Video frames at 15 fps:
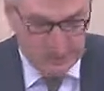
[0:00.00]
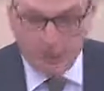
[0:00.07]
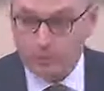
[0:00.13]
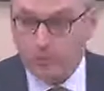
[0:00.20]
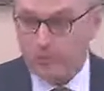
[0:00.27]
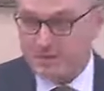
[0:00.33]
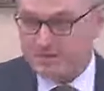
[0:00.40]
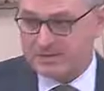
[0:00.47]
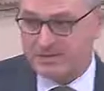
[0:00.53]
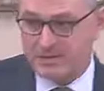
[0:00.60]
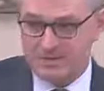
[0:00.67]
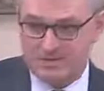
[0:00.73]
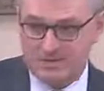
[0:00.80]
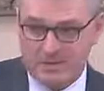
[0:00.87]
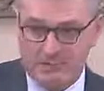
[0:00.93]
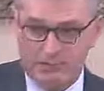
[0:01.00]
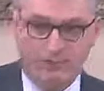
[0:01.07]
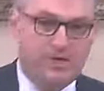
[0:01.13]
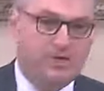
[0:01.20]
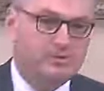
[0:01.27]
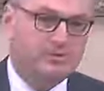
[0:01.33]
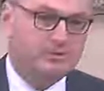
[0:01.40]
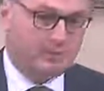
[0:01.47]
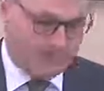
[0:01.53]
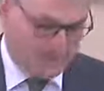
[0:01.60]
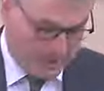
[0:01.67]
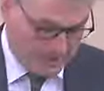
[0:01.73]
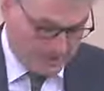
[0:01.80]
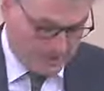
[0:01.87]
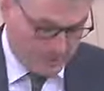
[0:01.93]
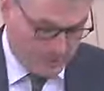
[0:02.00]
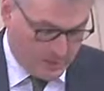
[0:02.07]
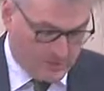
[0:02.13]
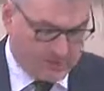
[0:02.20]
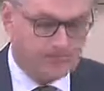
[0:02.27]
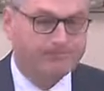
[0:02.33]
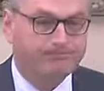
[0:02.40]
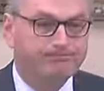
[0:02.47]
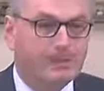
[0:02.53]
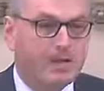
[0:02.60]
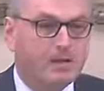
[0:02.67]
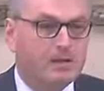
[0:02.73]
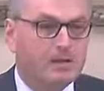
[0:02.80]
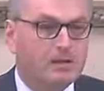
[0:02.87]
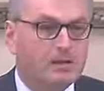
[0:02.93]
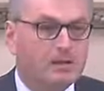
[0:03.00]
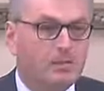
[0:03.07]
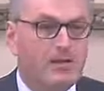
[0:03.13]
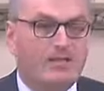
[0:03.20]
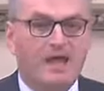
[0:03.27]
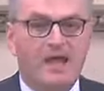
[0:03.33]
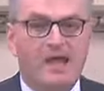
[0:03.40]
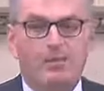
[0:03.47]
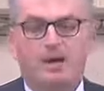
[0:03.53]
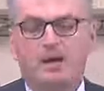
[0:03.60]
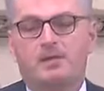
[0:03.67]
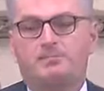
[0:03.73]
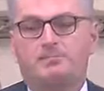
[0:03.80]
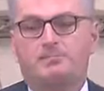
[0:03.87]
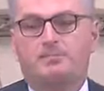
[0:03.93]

on Westminster Bridge last week when they were